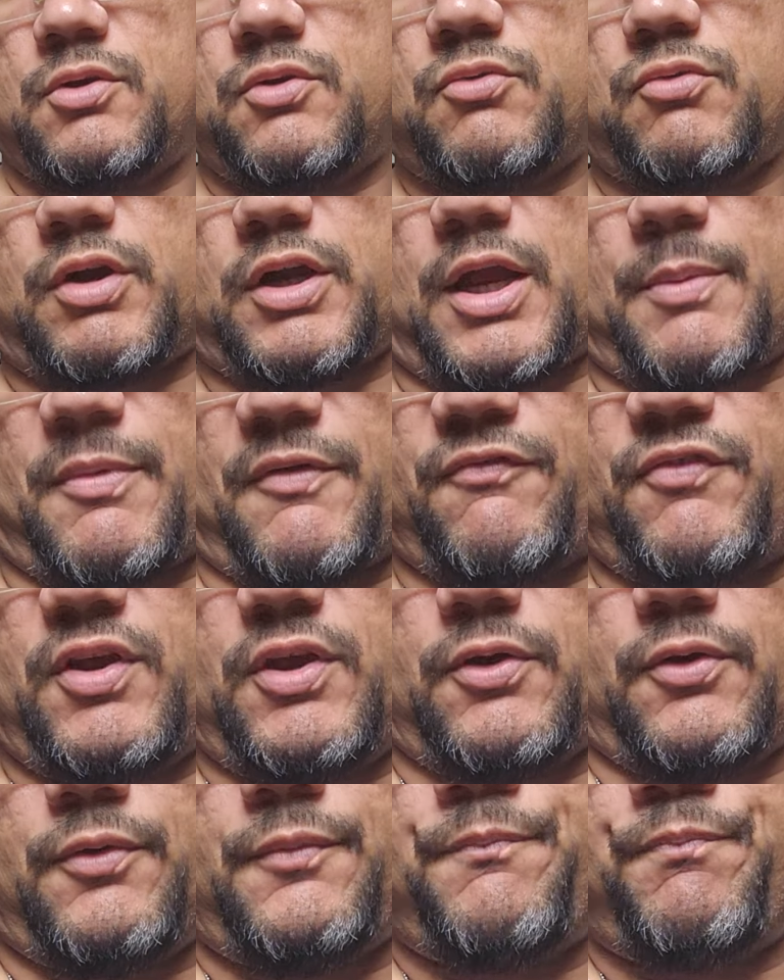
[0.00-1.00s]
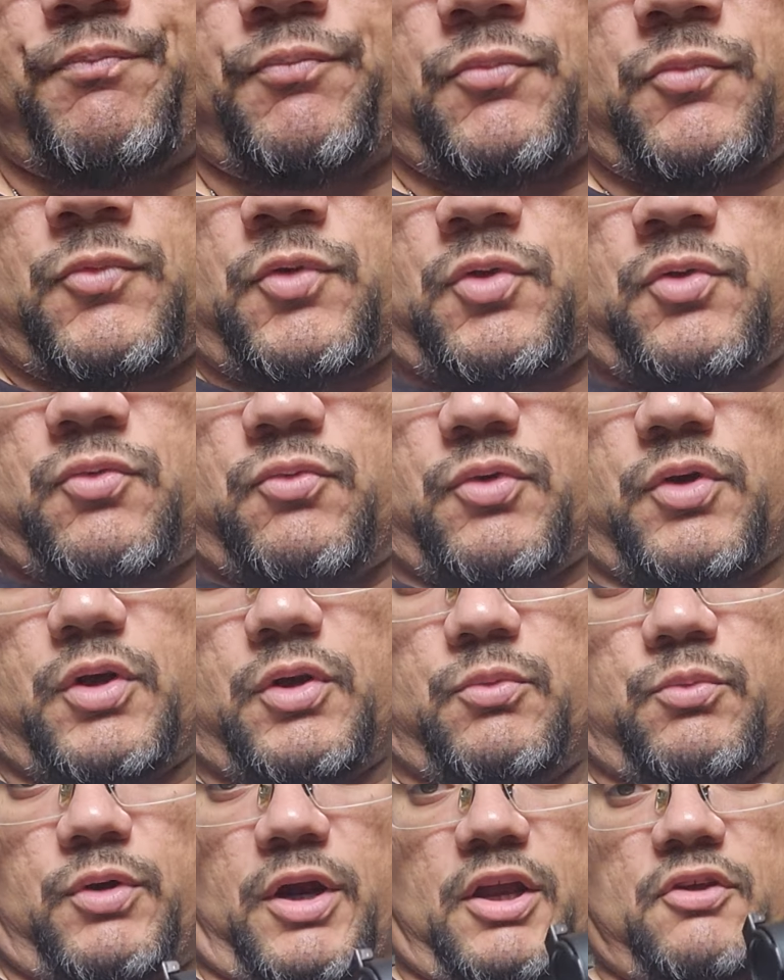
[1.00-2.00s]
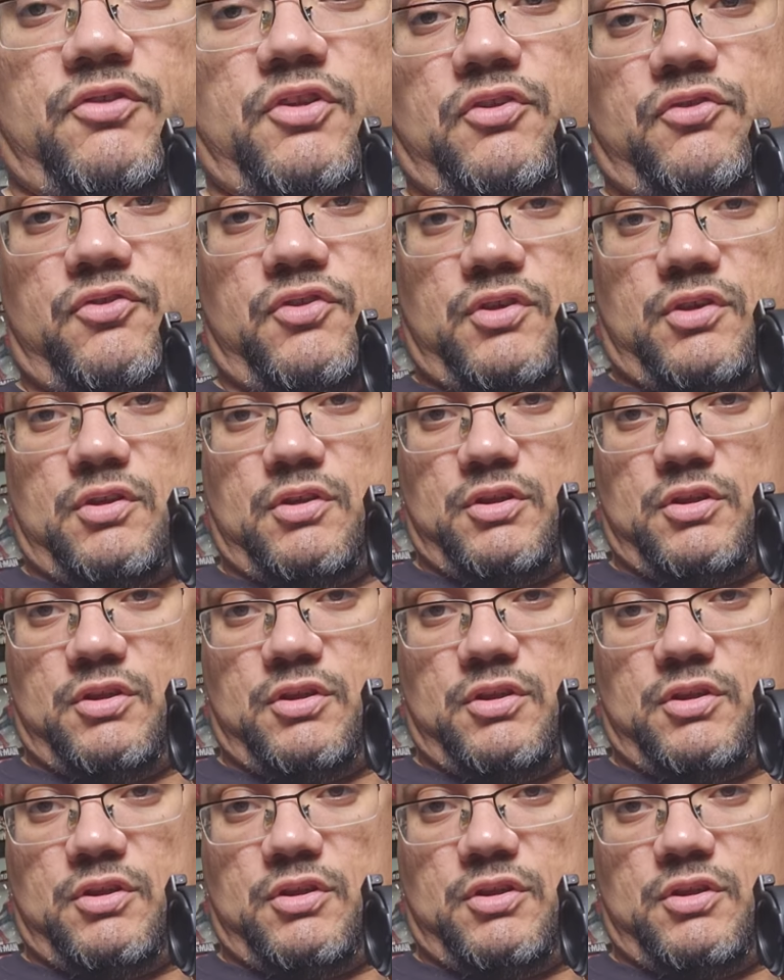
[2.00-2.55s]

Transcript: where I got my finger, where it raises